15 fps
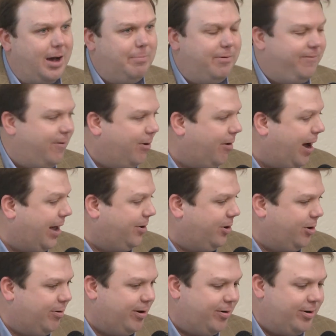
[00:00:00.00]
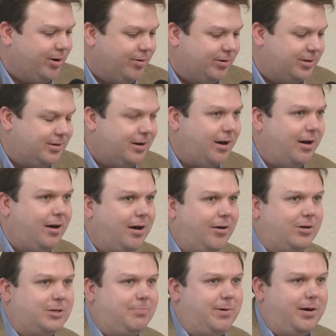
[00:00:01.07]
Before I do introduce
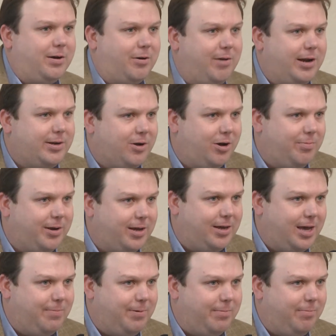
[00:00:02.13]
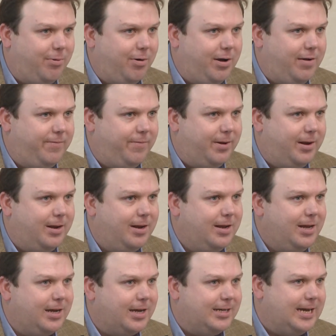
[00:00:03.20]
our speaker, he told me to keep it brief, and
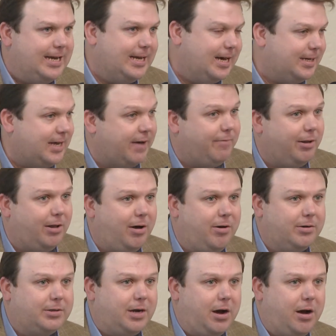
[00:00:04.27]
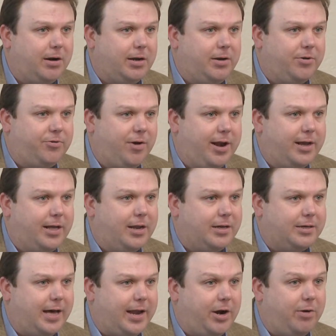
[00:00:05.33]
because he does have a long talk, and he'll try to get
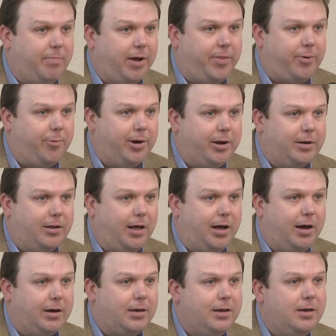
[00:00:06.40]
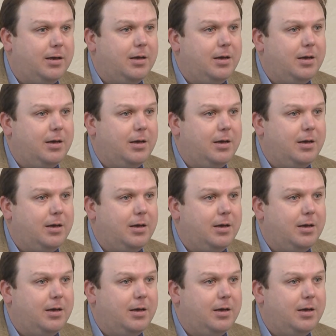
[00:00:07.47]
us out of here by 3 o'clock.